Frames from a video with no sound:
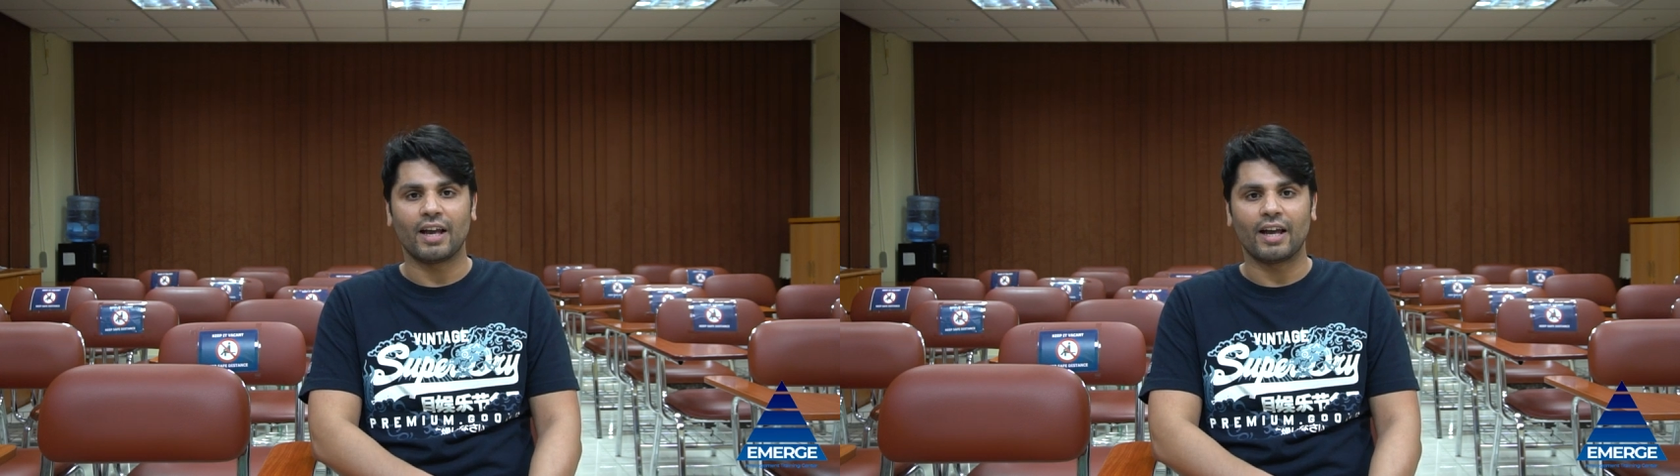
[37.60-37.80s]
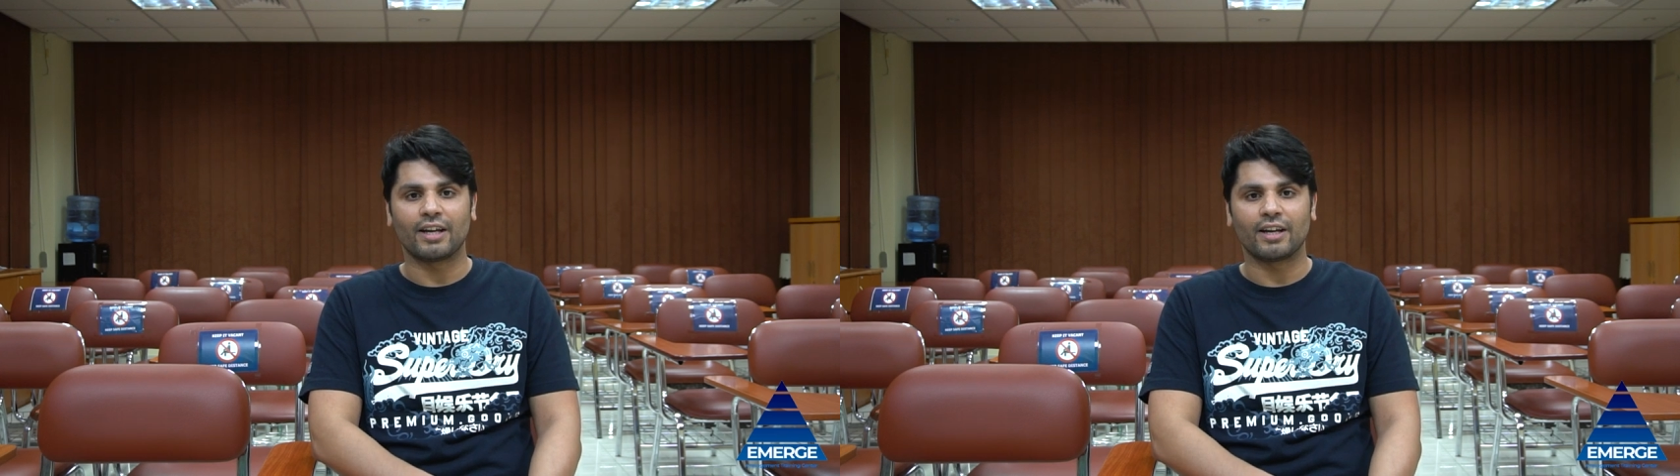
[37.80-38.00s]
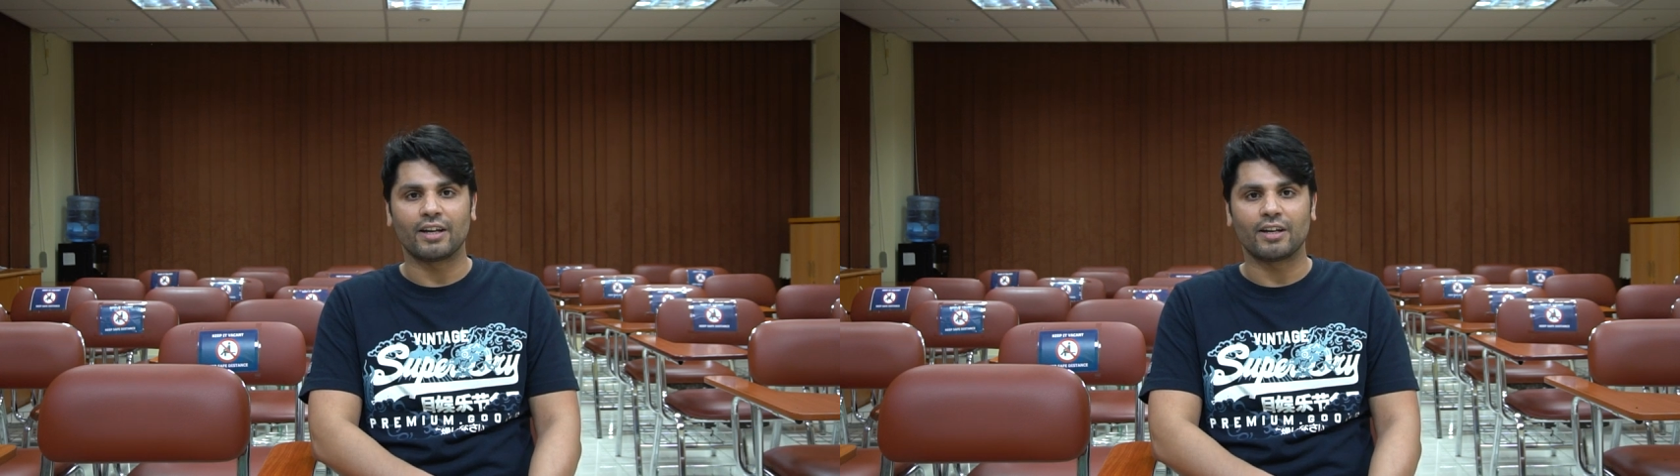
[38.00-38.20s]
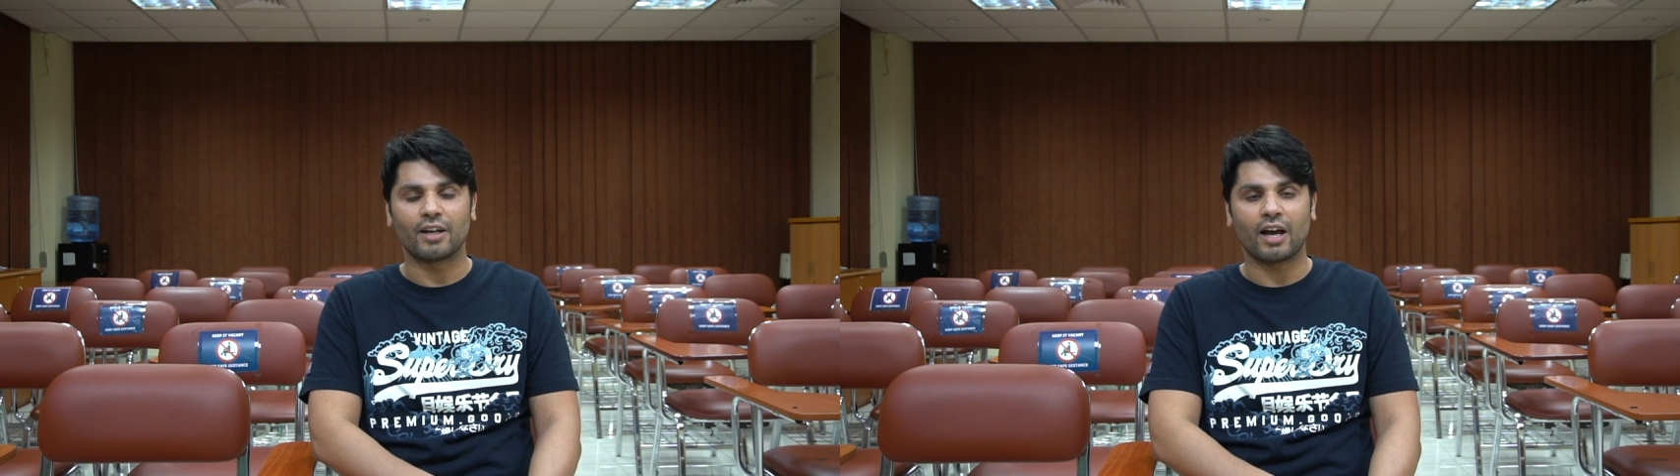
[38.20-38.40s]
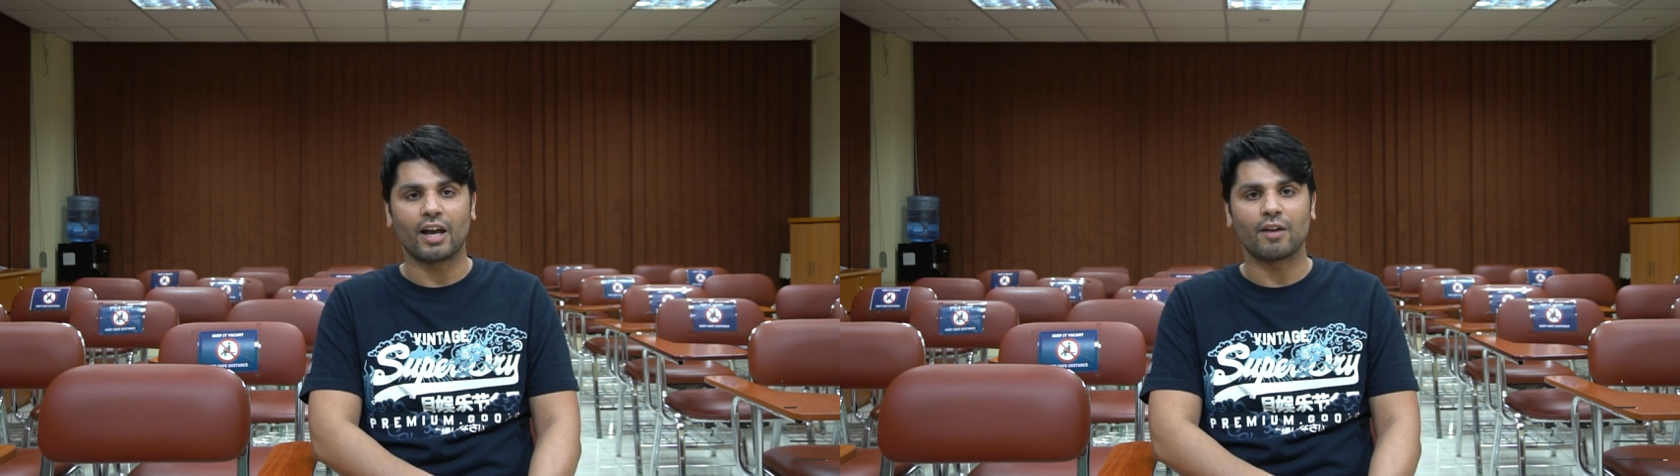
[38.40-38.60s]
and
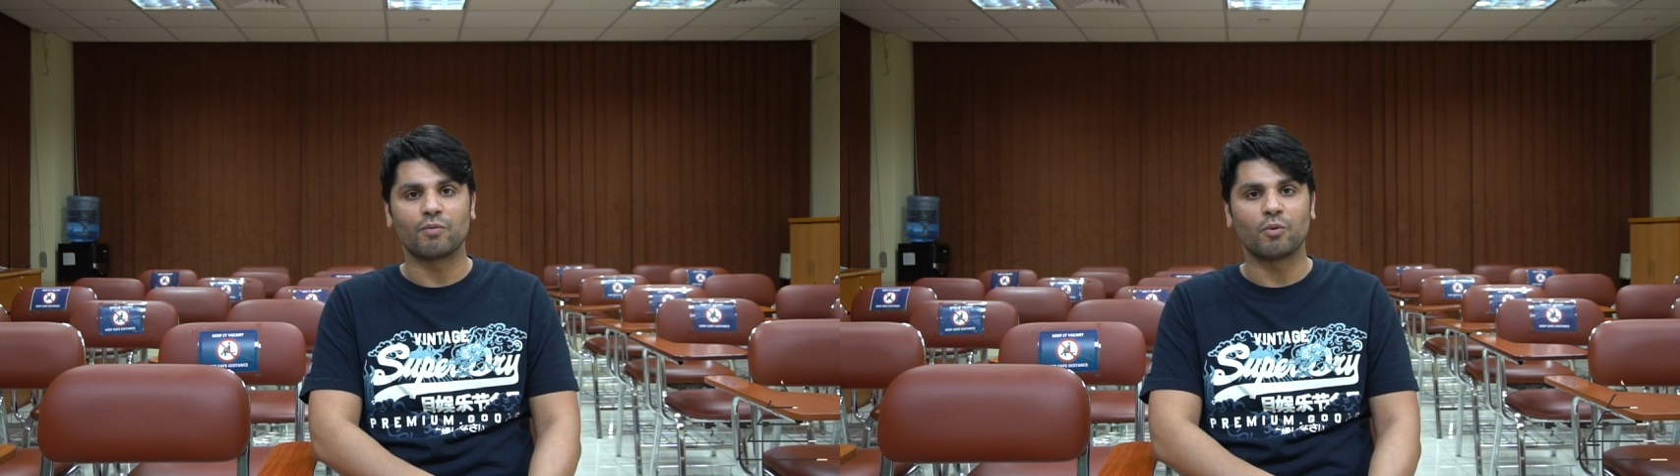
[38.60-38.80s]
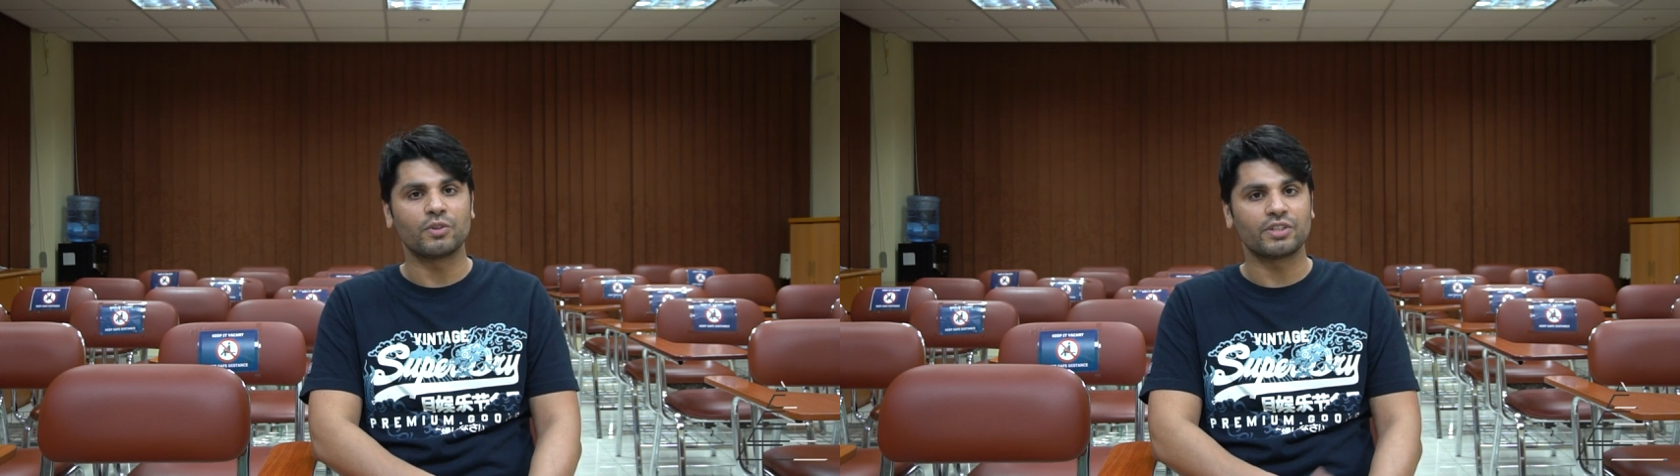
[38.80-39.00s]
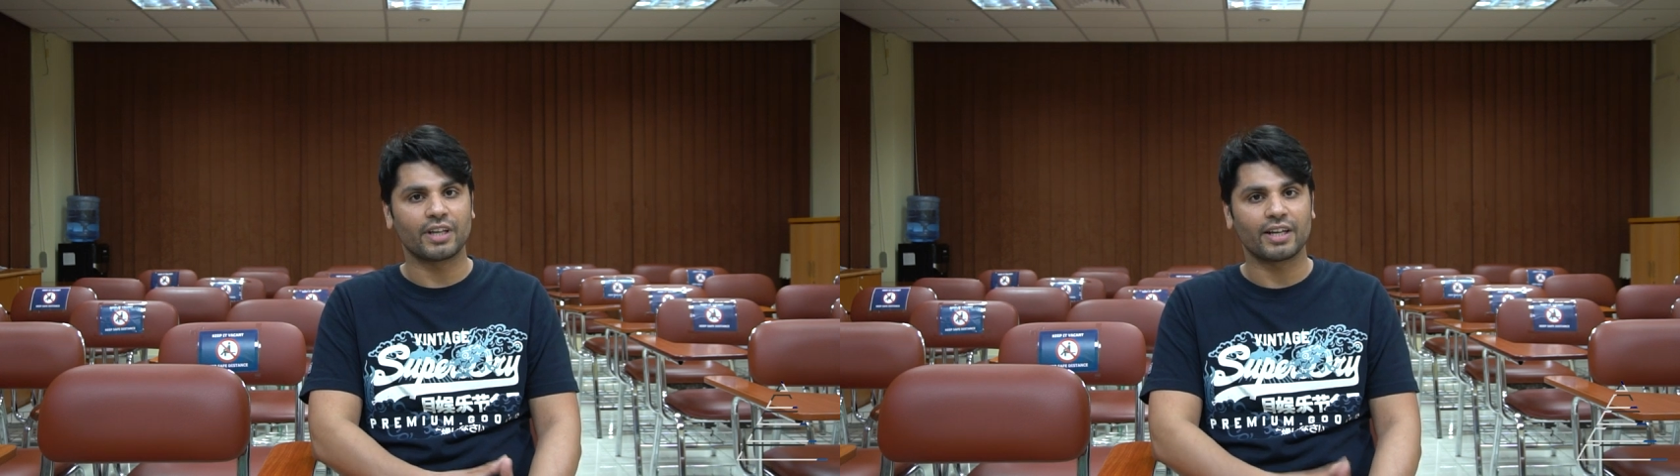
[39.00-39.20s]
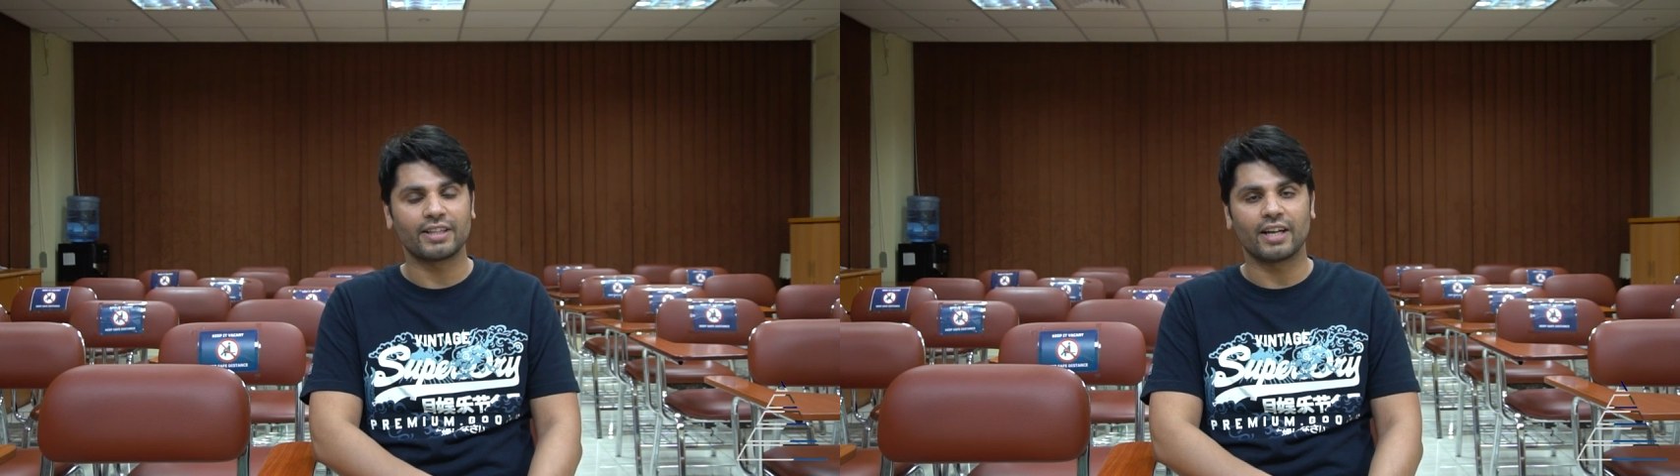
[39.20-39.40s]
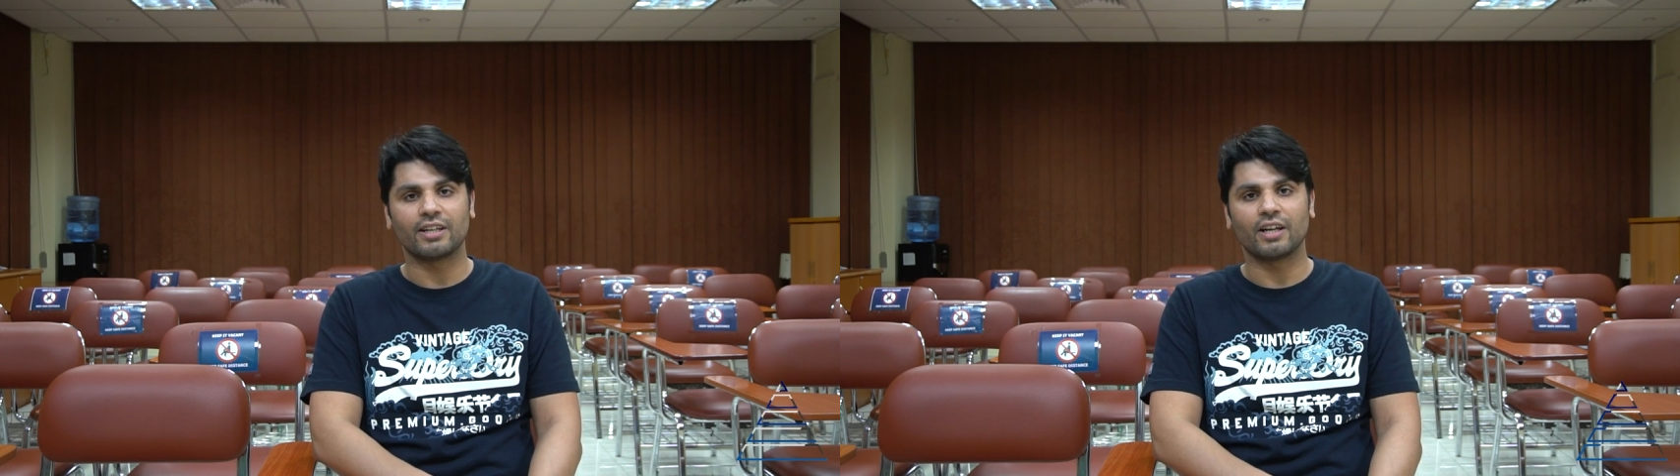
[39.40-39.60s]
I would say
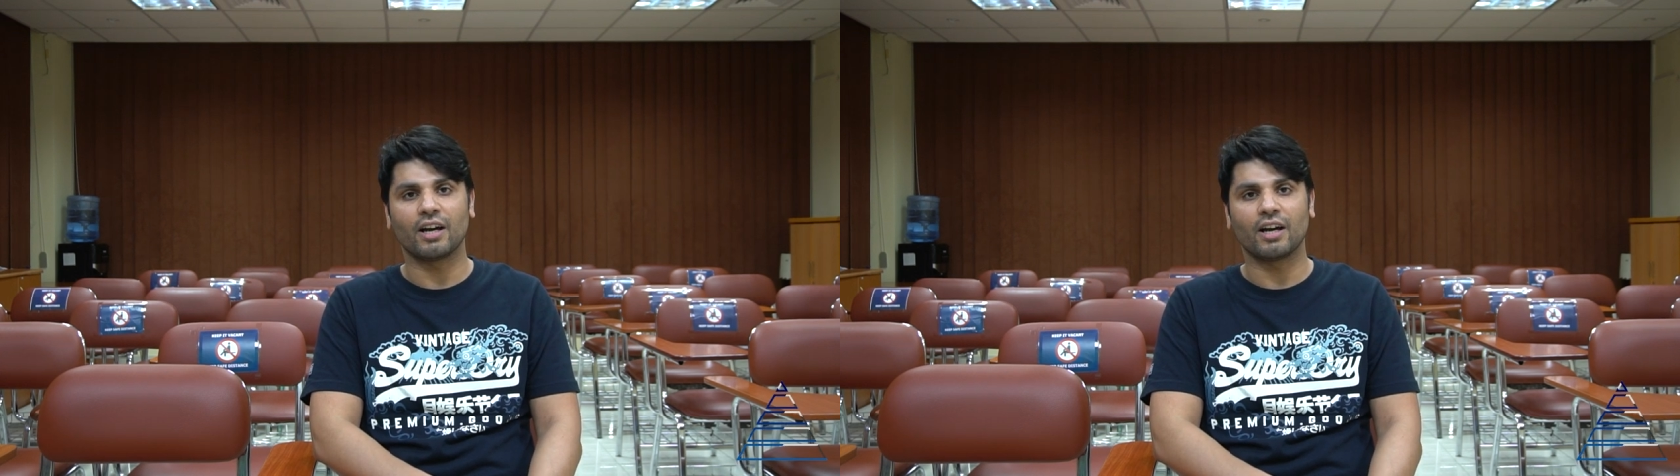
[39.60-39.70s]
that